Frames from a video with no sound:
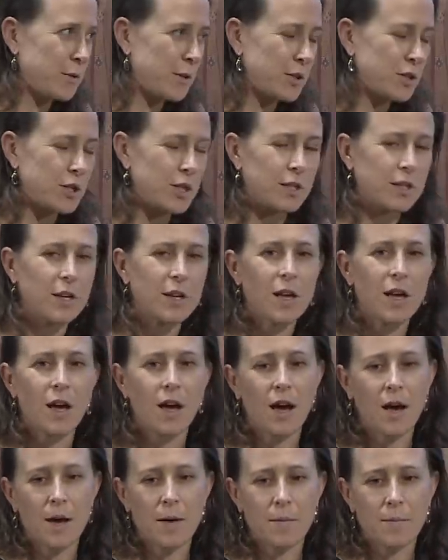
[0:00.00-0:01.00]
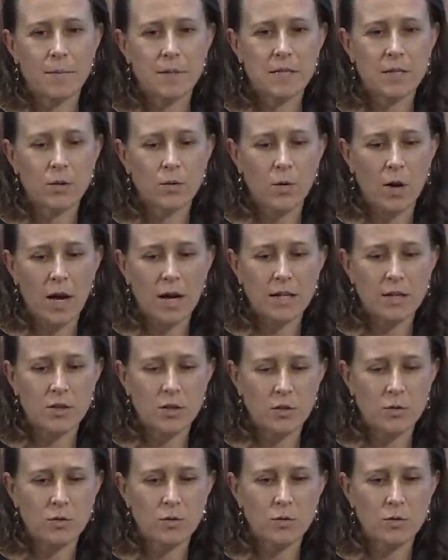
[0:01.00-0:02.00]
question. Um, so I
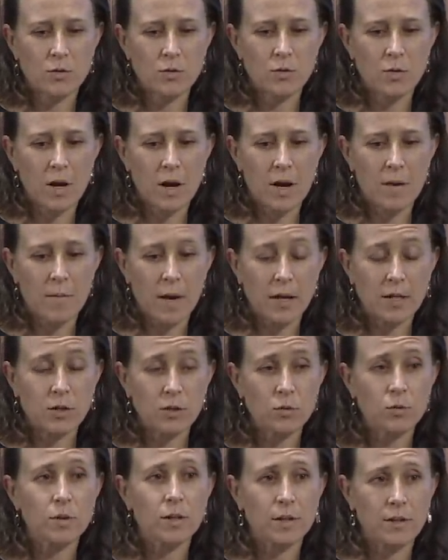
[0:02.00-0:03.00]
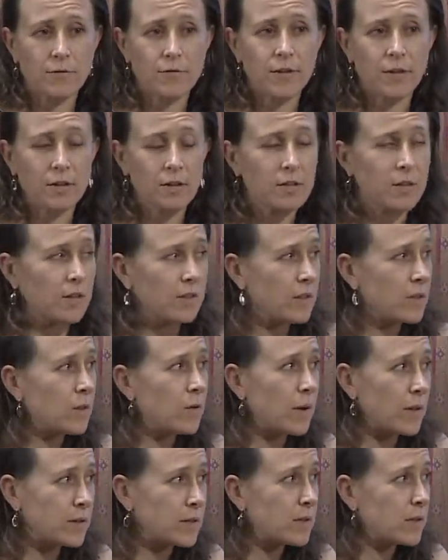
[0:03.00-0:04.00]
do um, I do really fear that the
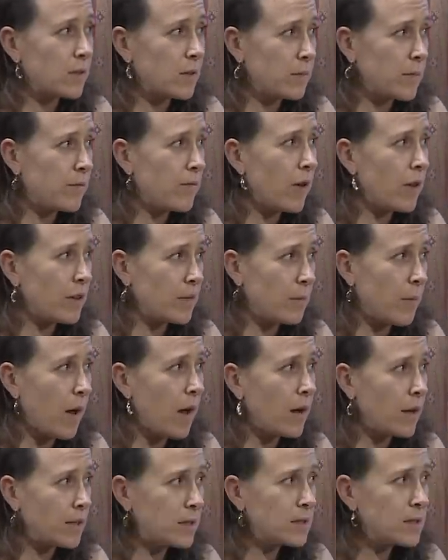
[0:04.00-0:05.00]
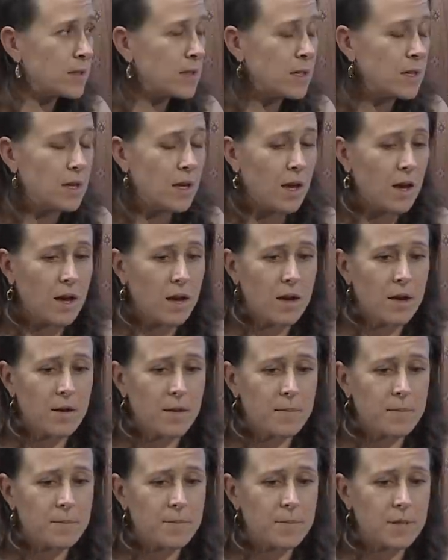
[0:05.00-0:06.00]
U.S. is going to be falling behind.
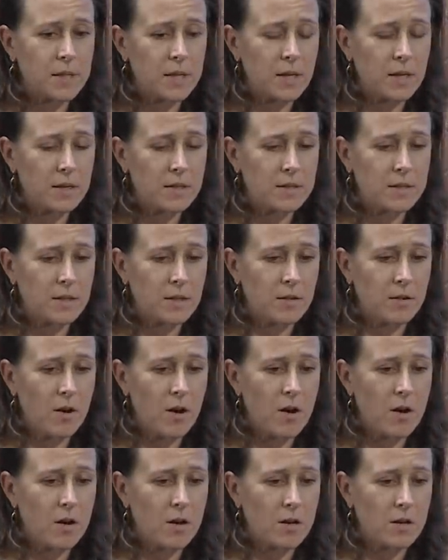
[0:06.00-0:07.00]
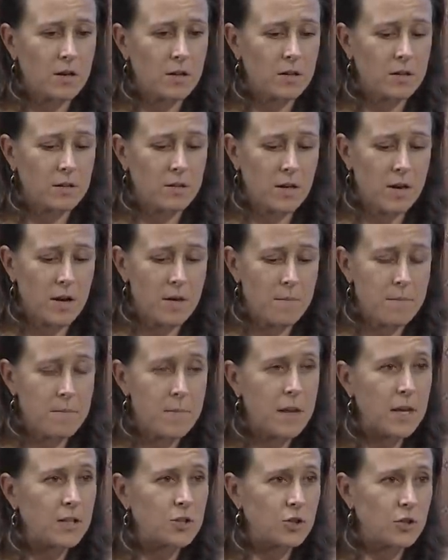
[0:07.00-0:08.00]
Um, because there are um,
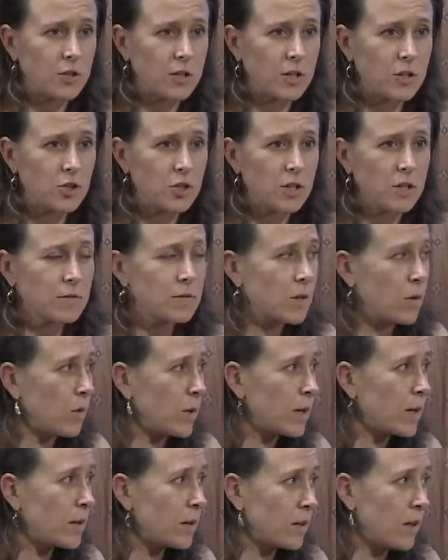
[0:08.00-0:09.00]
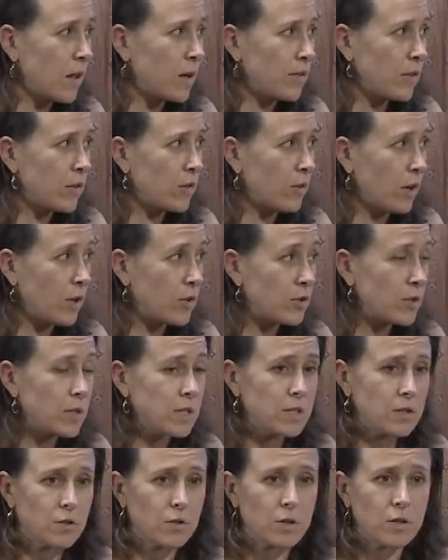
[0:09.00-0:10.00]
major initiatives going in a lot of other
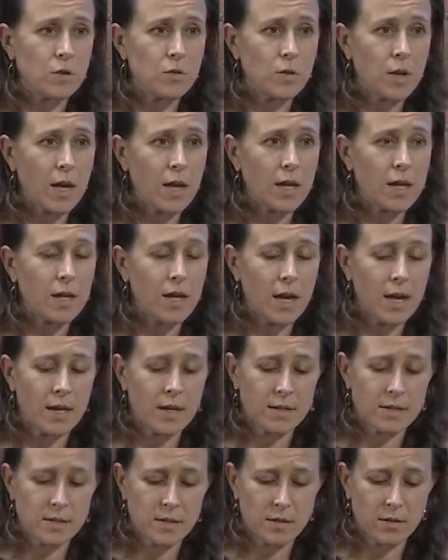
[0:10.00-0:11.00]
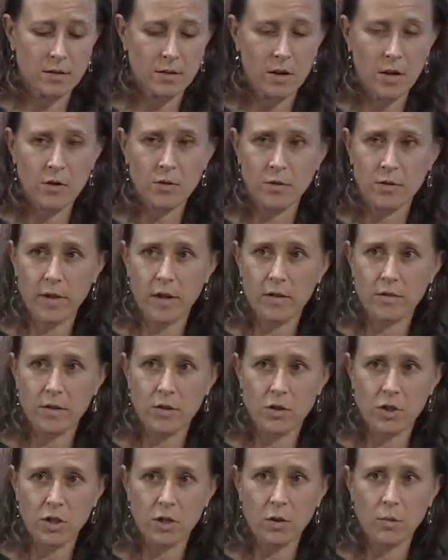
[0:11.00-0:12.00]
countries. So the UK has their
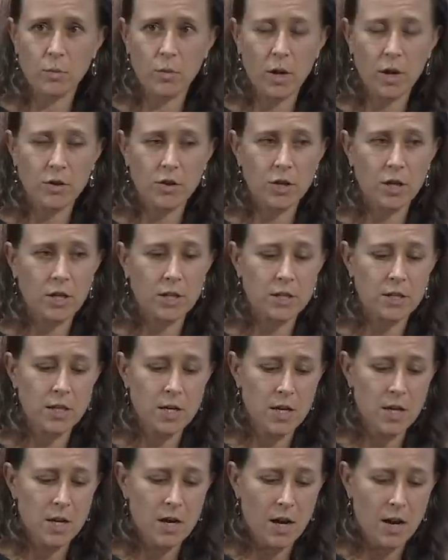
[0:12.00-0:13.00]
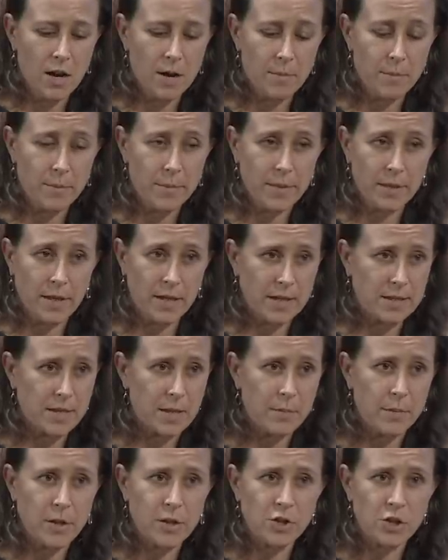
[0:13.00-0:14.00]
100,000 Genome Project. Um, like I
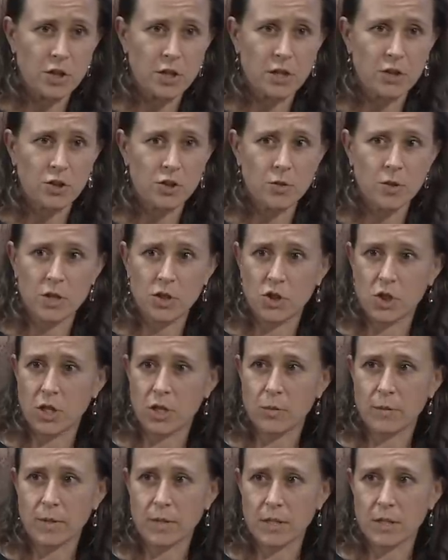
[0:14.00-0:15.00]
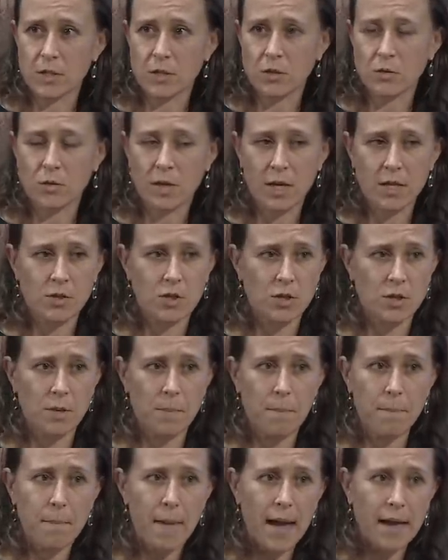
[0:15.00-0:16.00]
said, Beijing Genome Institute has just a
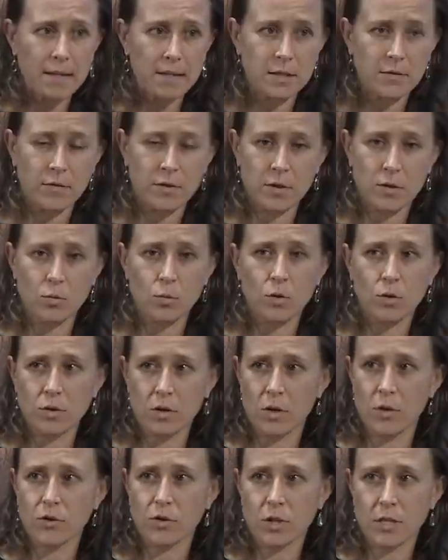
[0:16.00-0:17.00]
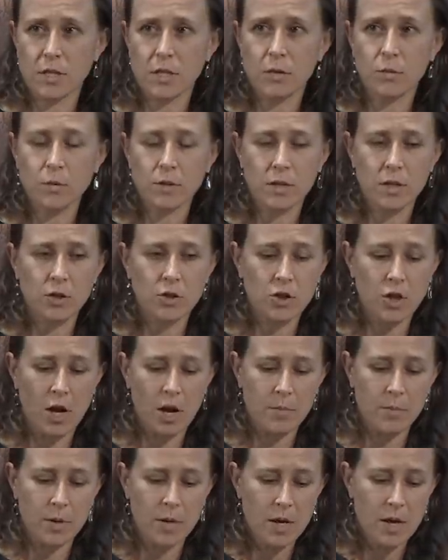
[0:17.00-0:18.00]
massive, it's the world's largest sequencing
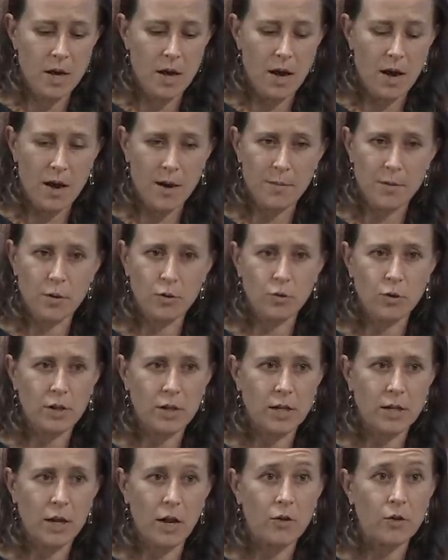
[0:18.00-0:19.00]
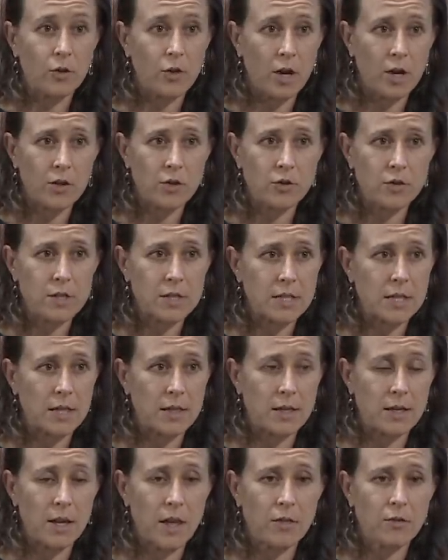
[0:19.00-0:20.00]
shop. Um, you look at other countries
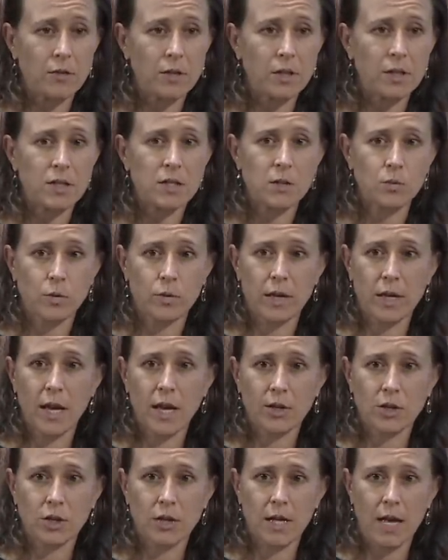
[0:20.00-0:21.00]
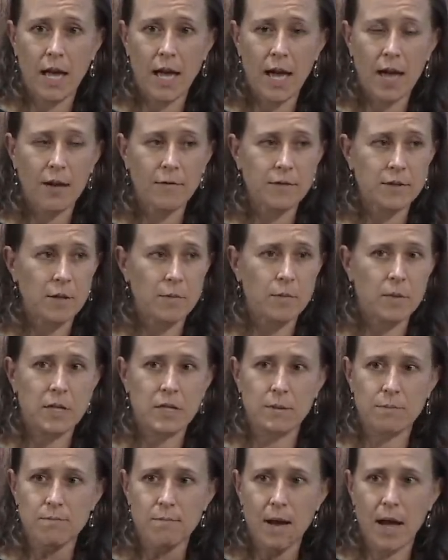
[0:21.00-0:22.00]
like the Netherlands where they actually have some of
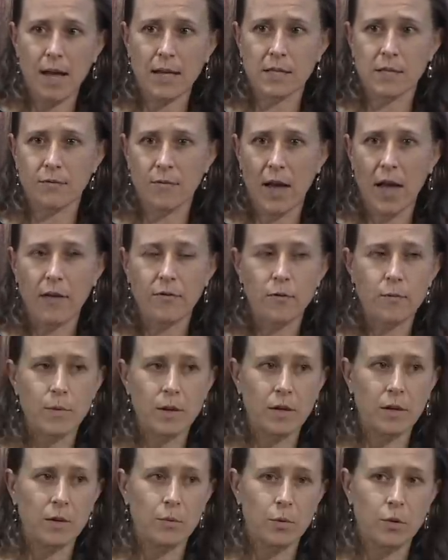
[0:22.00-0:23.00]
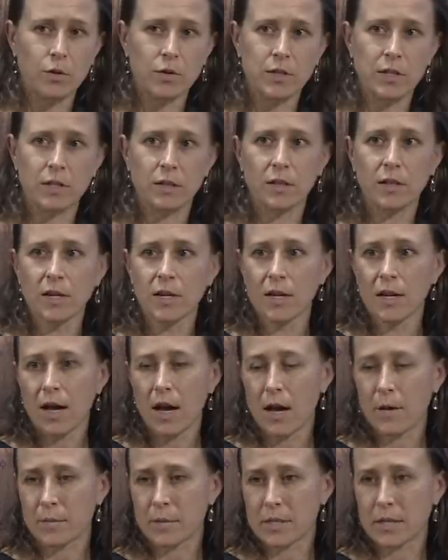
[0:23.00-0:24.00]
these massive half a million person
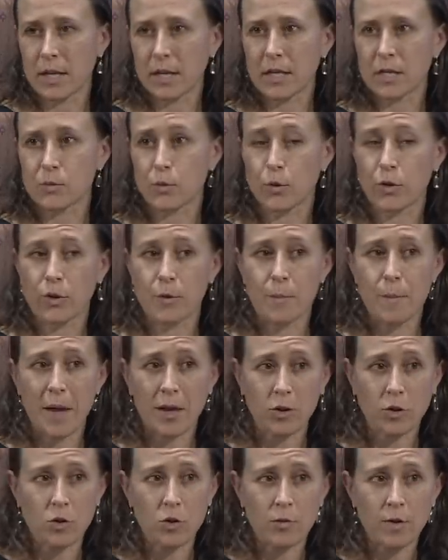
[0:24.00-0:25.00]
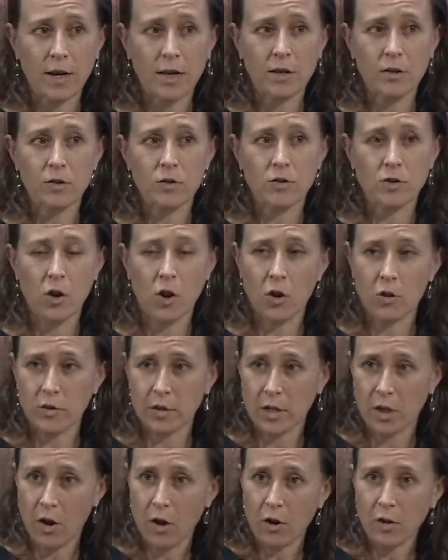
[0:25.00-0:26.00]
um, studies where the medical records
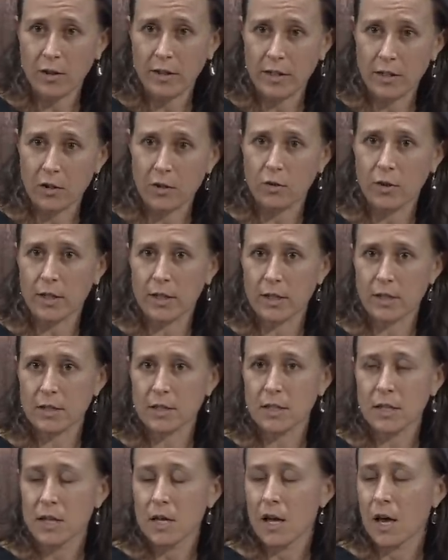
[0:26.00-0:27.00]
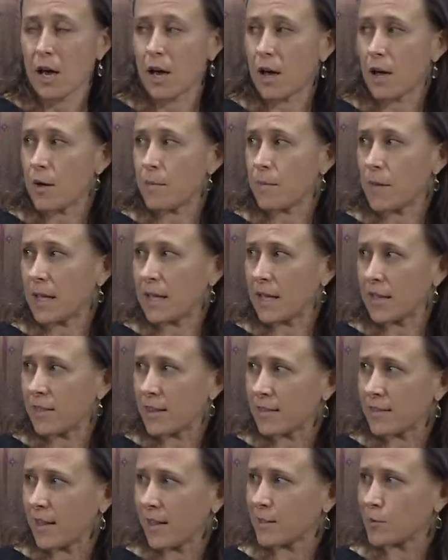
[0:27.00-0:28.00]
already are integrated. Um, and I
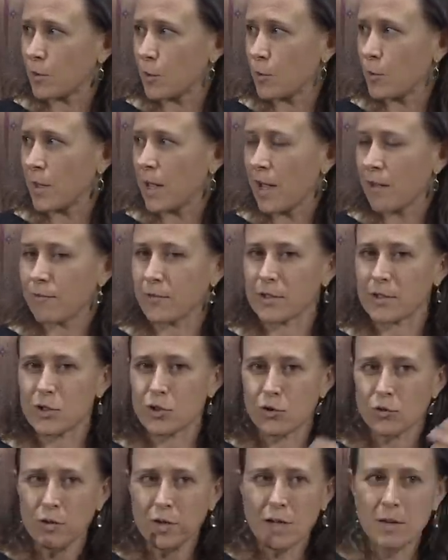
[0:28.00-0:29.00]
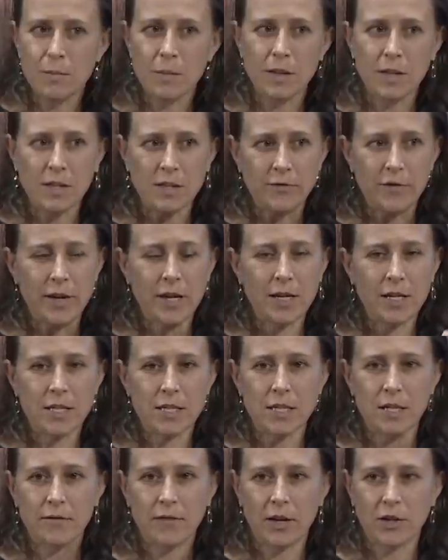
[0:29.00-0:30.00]
think that's where we have this dream and this
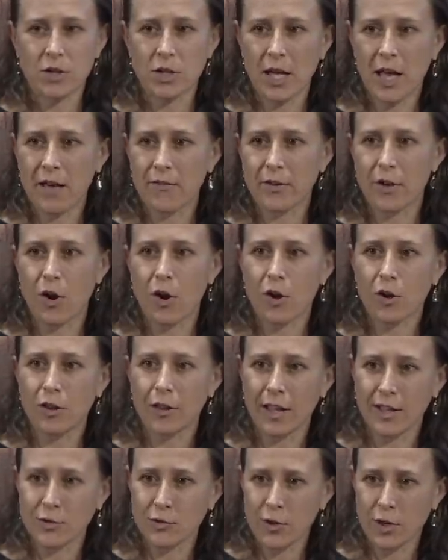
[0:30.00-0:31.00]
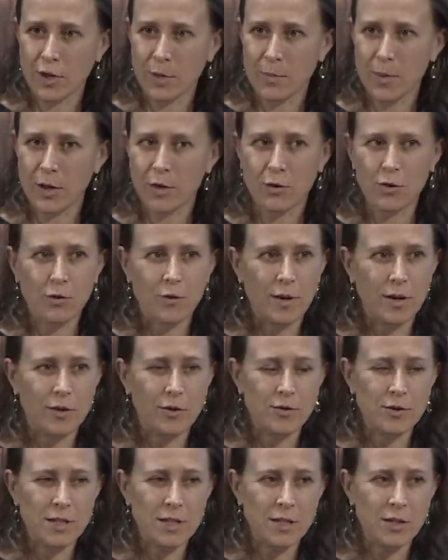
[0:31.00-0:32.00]
fantasy of actually having all electronic medical
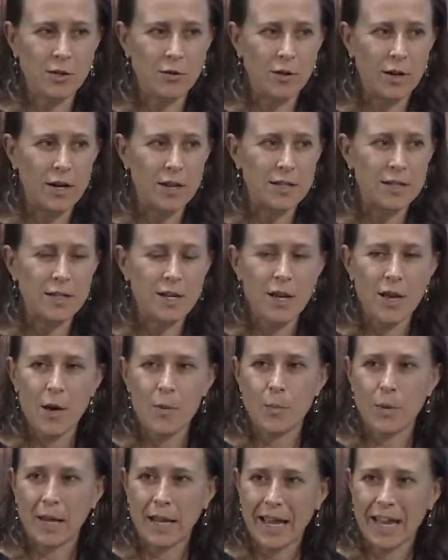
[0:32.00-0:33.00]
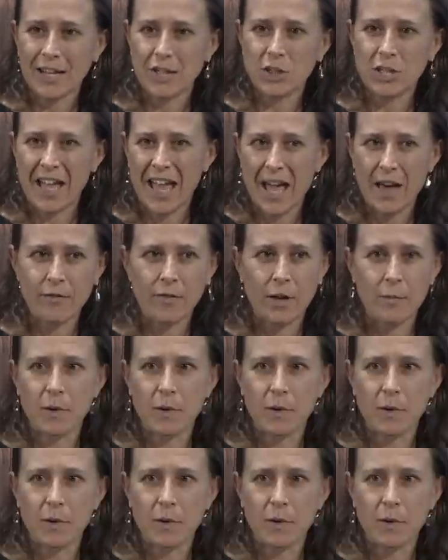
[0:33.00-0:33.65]
records integrate, but I actually haven't.